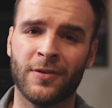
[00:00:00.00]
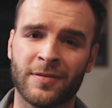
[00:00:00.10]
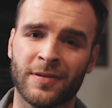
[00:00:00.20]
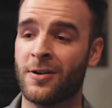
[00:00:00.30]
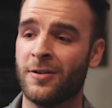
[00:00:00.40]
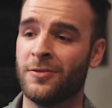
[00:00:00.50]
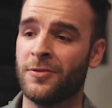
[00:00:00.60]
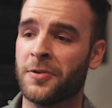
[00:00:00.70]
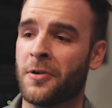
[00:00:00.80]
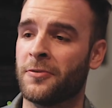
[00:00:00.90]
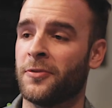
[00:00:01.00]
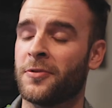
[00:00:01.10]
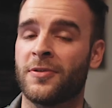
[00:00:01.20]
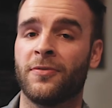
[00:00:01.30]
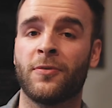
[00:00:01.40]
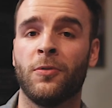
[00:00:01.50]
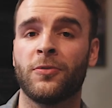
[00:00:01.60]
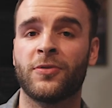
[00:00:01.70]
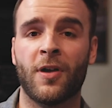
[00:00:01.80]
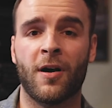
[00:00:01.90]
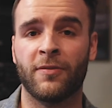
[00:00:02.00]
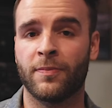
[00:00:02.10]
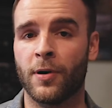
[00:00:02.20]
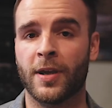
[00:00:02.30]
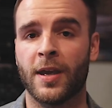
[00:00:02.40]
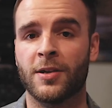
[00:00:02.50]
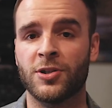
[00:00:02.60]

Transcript: and started doing all sorts of cool stuff, booking.